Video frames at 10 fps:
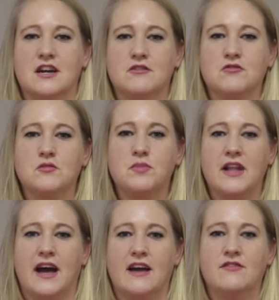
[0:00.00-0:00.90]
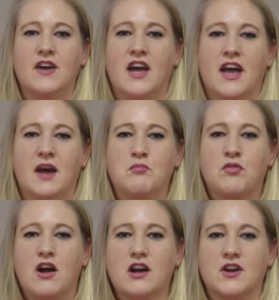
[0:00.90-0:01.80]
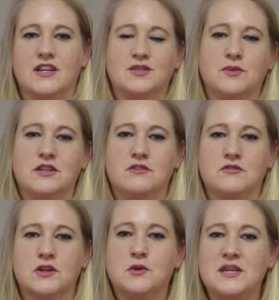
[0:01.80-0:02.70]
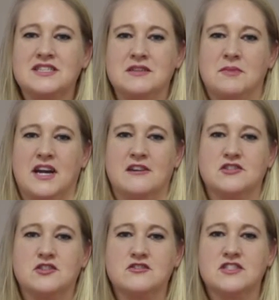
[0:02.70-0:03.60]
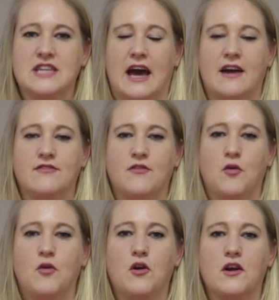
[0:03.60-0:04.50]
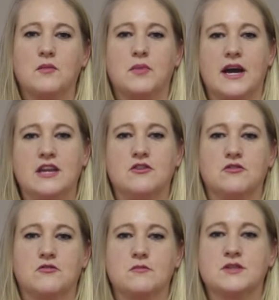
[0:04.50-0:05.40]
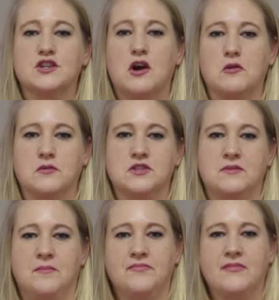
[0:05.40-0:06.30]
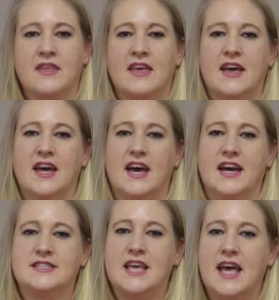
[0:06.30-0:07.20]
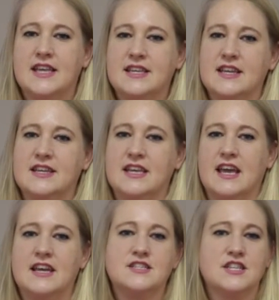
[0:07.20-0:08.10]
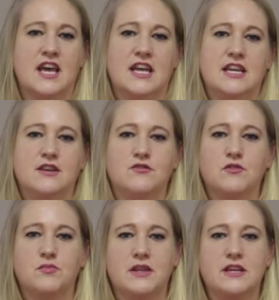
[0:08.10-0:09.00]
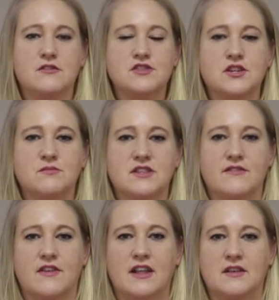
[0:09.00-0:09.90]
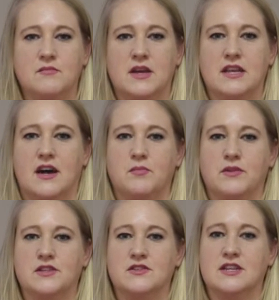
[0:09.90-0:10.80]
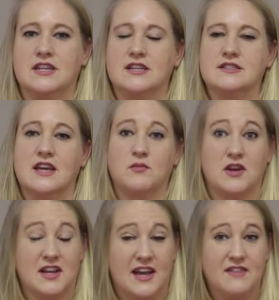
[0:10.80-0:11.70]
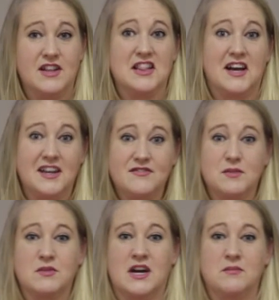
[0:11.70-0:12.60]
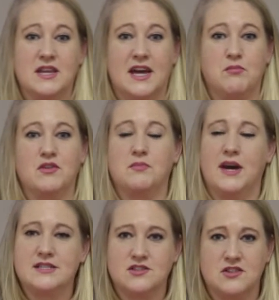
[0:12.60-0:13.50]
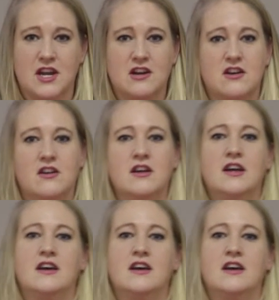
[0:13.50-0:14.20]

on group life and progress when you're requested by our church staff or by your group's coach. Attend and engage in any group leadership development opportunities. And we're going to have a lot of them coming up with Pastor Carol